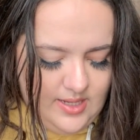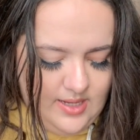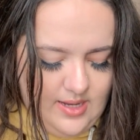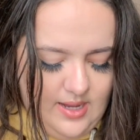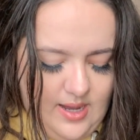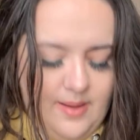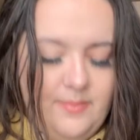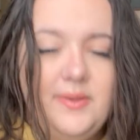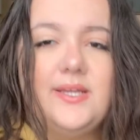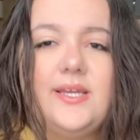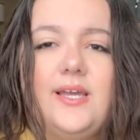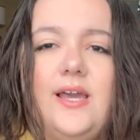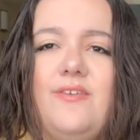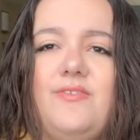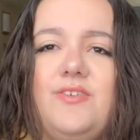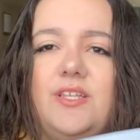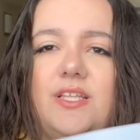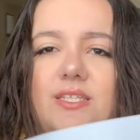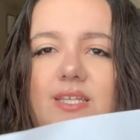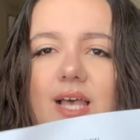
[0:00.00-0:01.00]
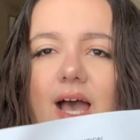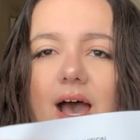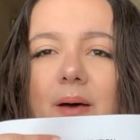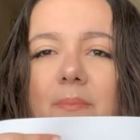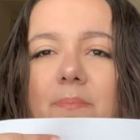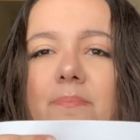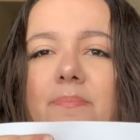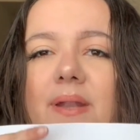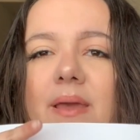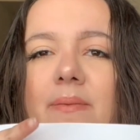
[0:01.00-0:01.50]
I'm gonna cover this
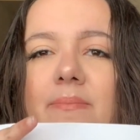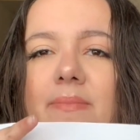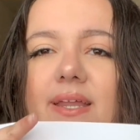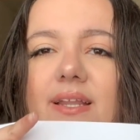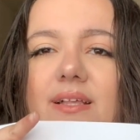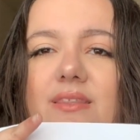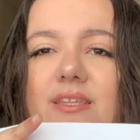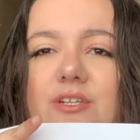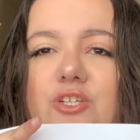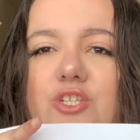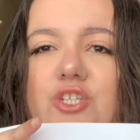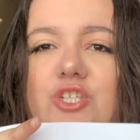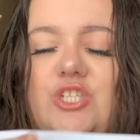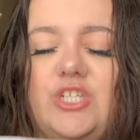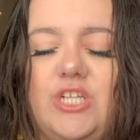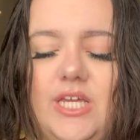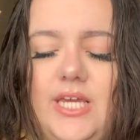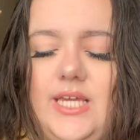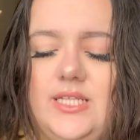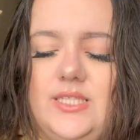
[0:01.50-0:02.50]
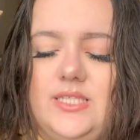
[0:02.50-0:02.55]
up, but I made a little sheet